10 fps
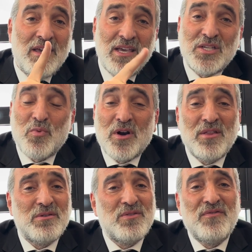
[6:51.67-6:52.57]
is one of
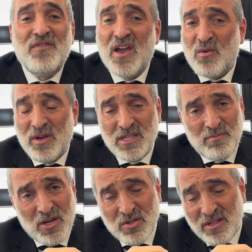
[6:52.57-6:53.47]
those very
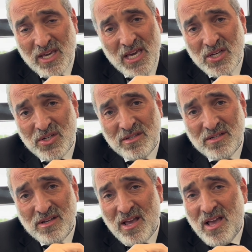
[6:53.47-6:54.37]
special
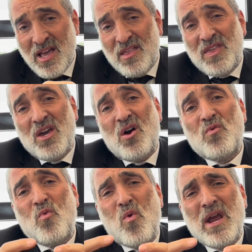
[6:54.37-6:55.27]
occasions. The
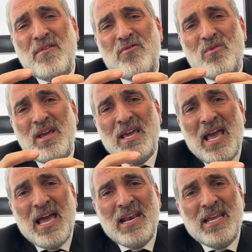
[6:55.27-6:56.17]
unwavering
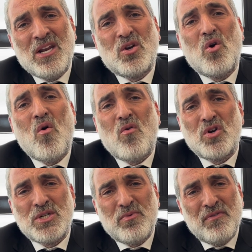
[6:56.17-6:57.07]
and
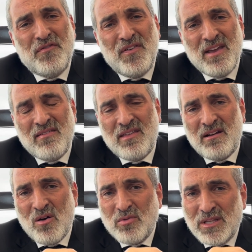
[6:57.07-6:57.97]
incorrigible faith that
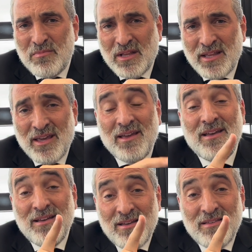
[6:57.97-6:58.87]
ultimately
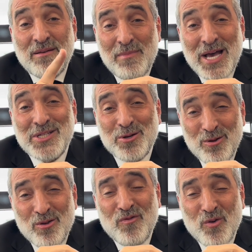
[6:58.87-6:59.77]
the Master of
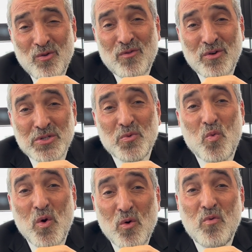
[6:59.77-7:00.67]
the universe
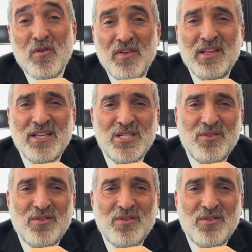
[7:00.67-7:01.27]
will reveal His